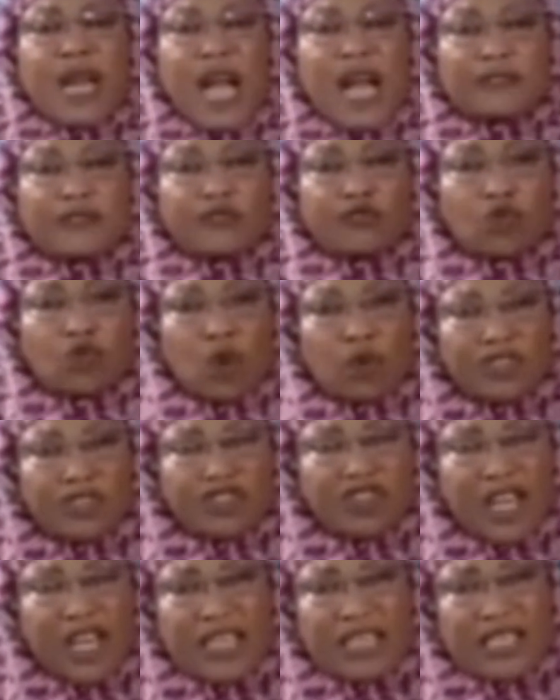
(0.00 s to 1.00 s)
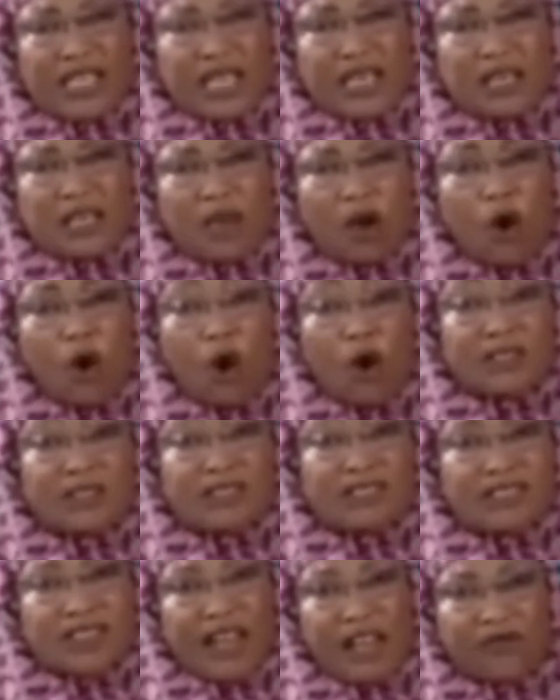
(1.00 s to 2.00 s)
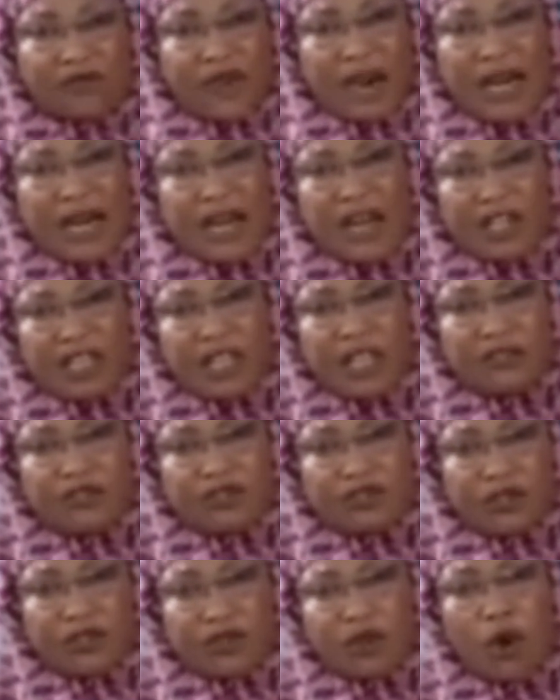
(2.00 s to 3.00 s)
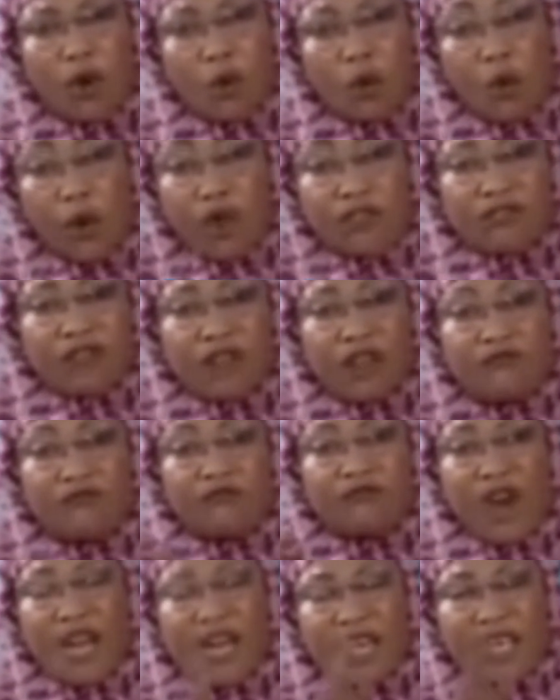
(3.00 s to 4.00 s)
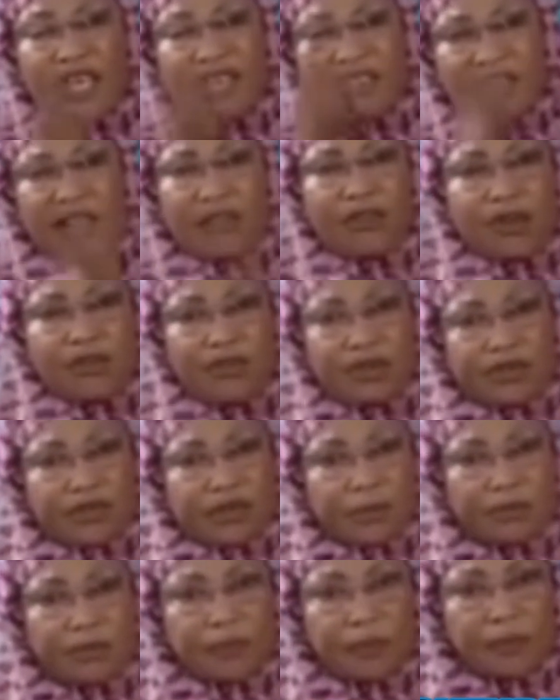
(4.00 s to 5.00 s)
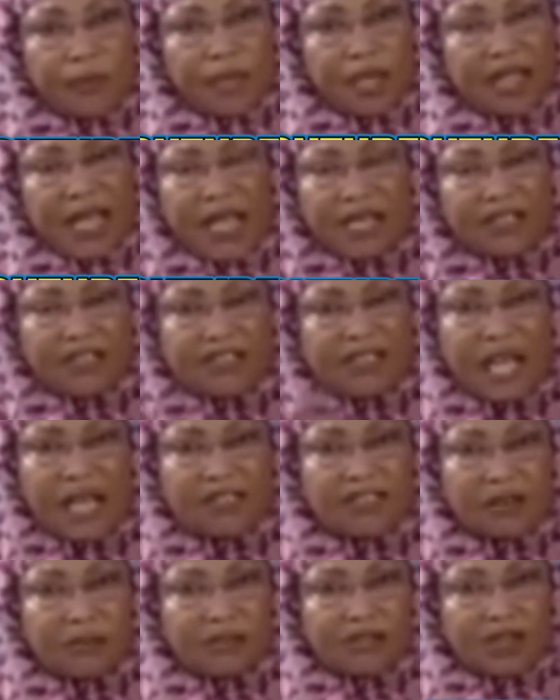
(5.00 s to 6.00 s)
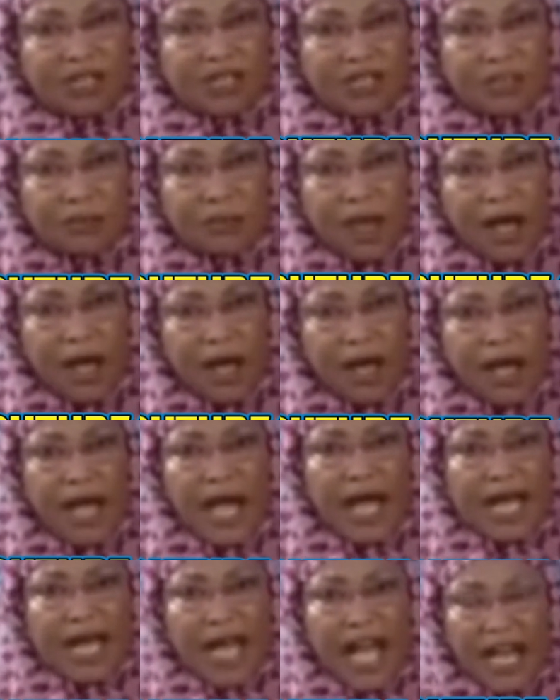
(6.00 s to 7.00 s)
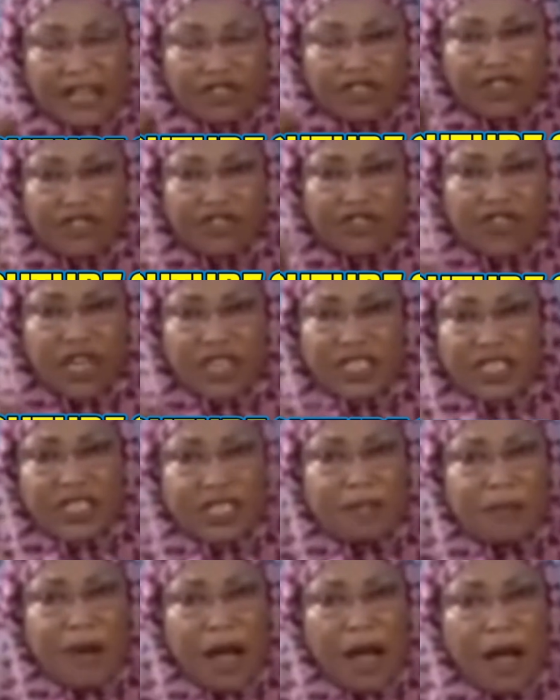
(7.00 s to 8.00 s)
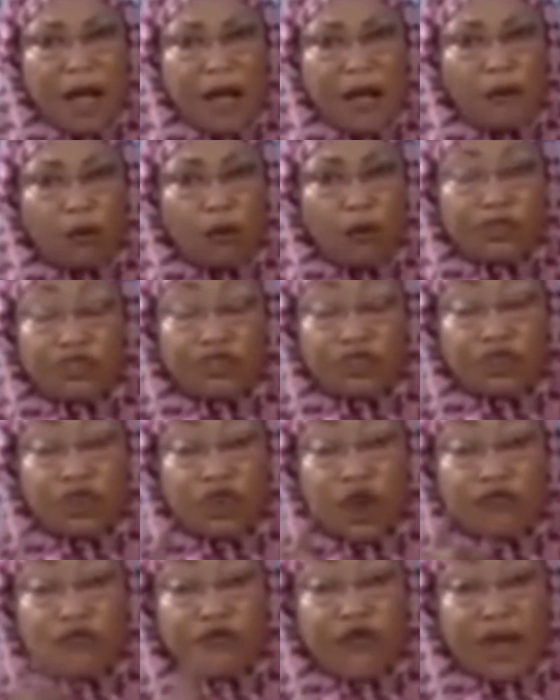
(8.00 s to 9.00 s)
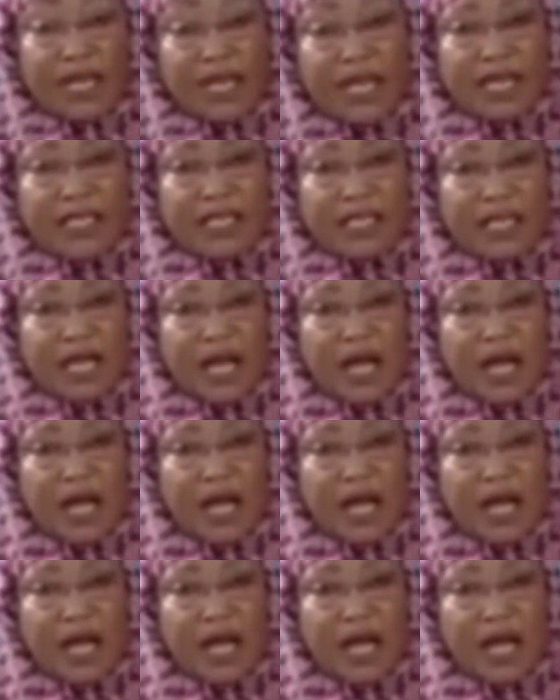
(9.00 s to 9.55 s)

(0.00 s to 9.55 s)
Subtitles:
associated on several occasions with funding terrorism. That is Kasim Shatima. Kasim Shatima, we should not forget,